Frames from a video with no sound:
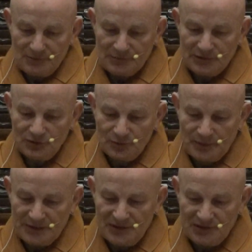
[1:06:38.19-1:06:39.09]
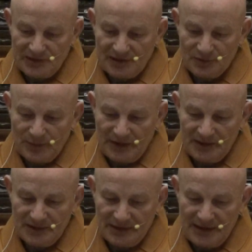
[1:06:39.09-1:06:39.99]
Will you please
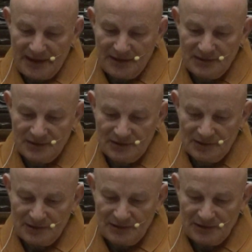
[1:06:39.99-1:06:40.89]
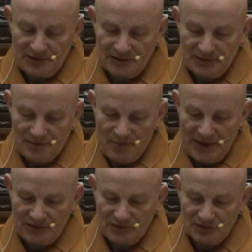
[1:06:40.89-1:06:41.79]
explain again the
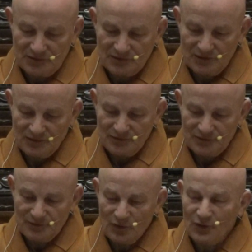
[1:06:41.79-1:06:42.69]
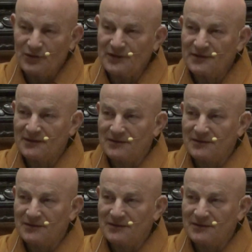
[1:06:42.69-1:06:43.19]
method of following?